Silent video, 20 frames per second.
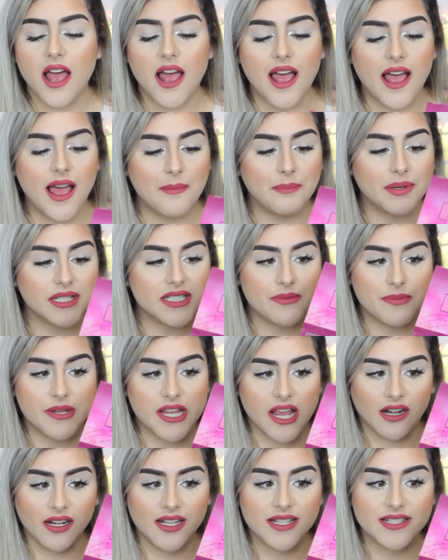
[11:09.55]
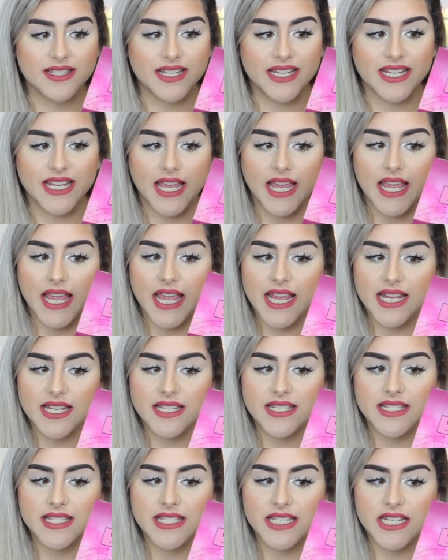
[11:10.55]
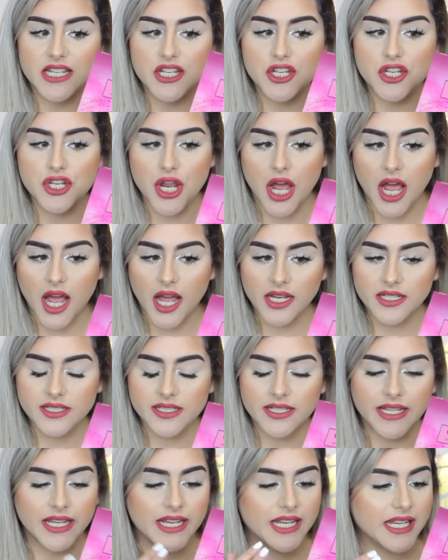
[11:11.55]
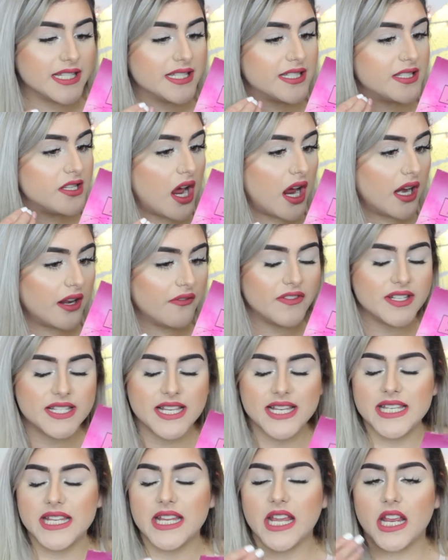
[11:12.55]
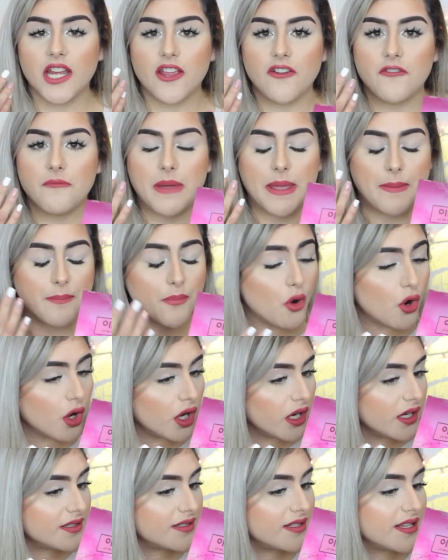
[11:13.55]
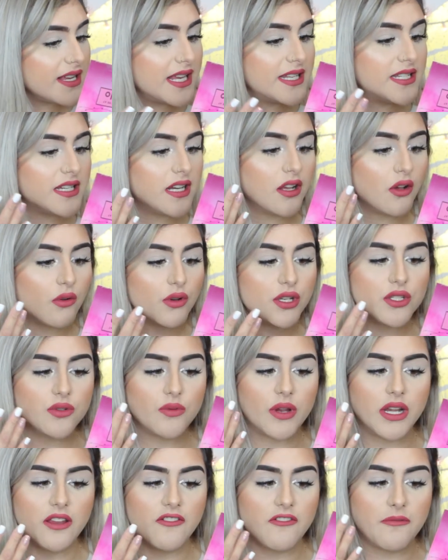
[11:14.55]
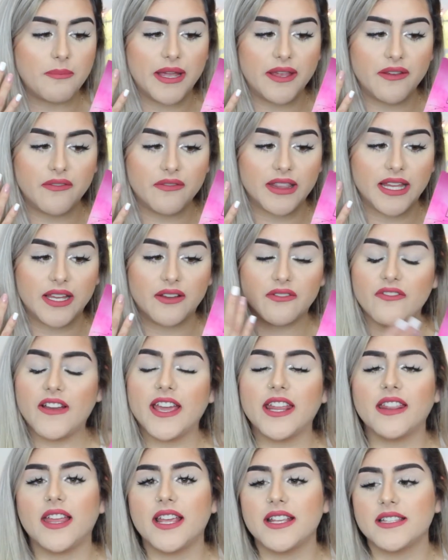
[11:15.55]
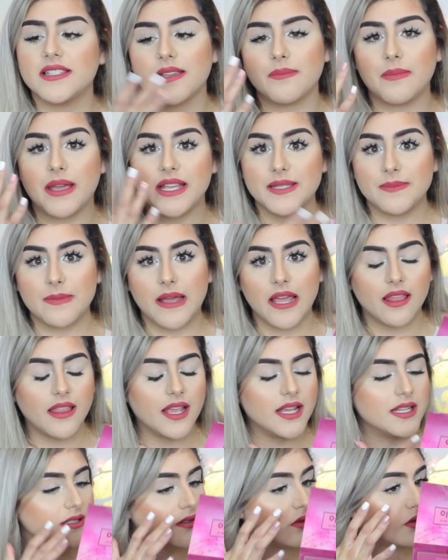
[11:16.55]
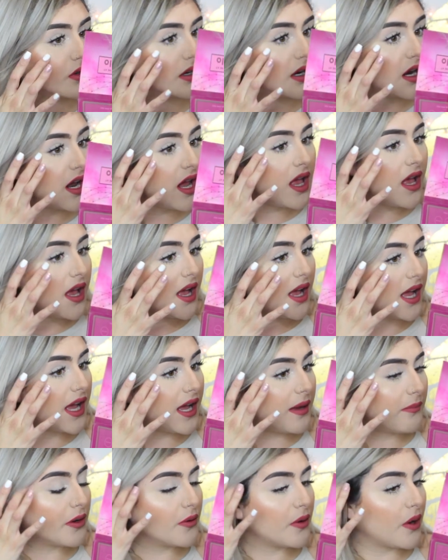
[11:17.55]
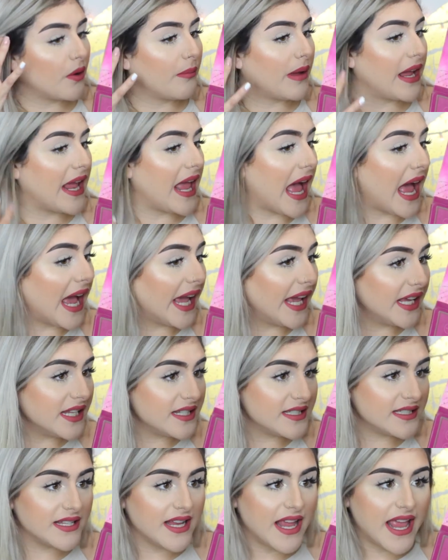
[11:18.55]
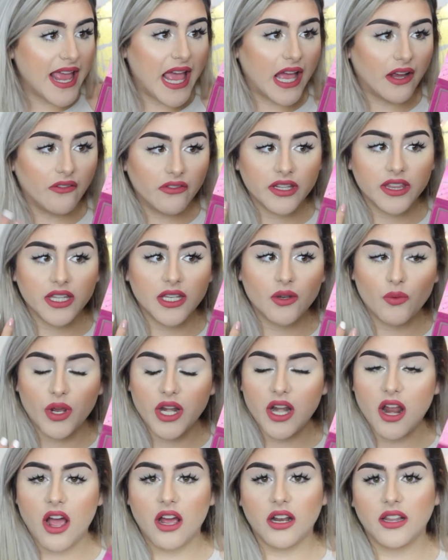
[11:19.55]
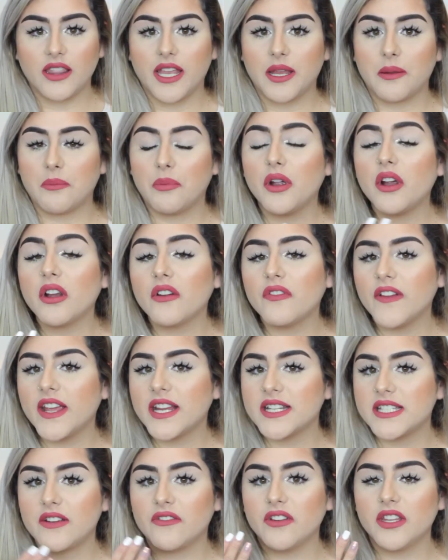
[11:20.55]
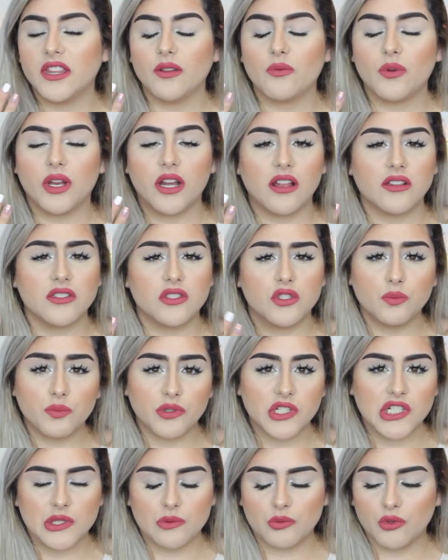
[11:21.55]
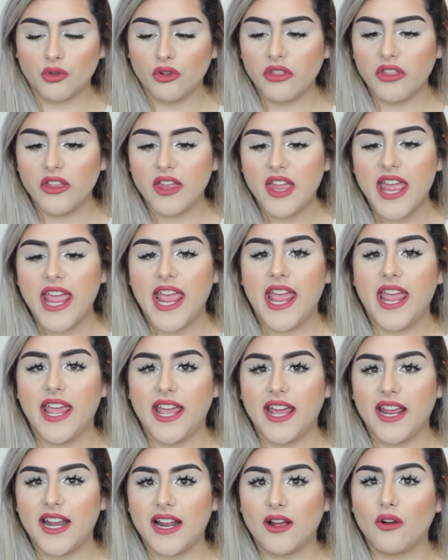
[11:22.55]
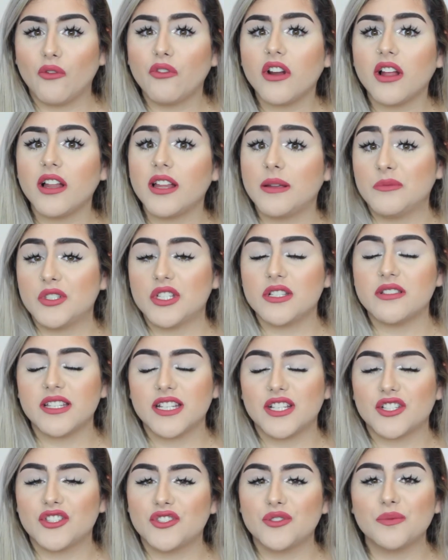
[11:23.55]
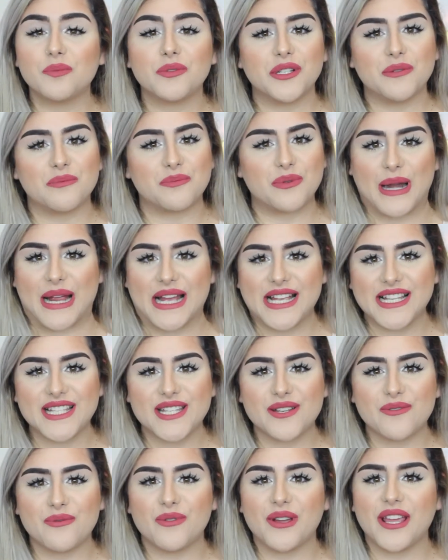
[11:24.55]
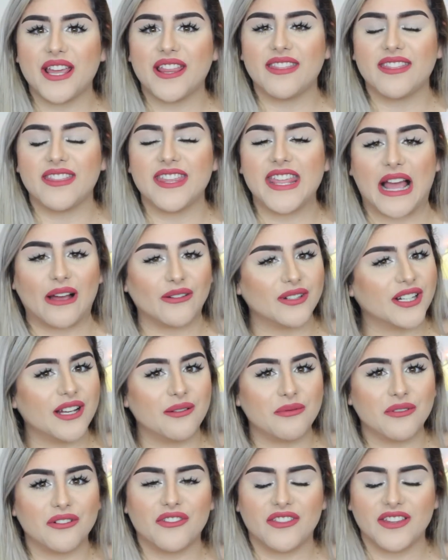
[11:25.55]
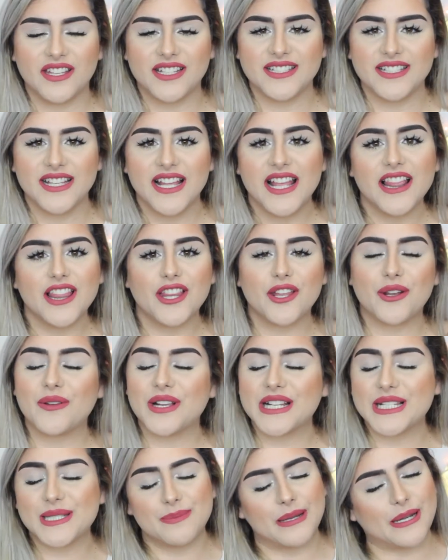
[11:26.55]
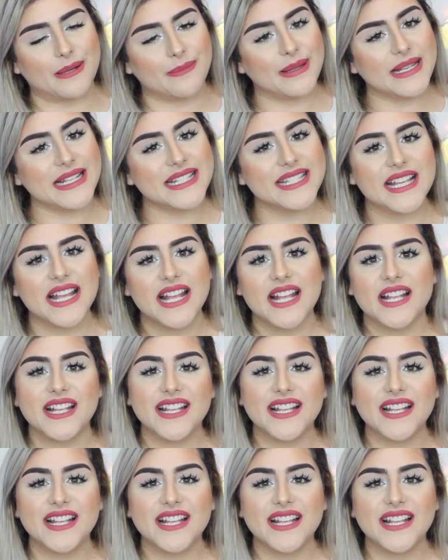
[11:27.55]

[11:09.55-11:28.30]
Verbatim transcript: Uh, but to be honest, like it did not like it's not emphasizing any of my pores it didn't go into any of my like fine lines like my smile lines or um, around my eyes everything went on like perfect everything went on super smooth and overall I'm just like super impressed with the outcome of this little experiment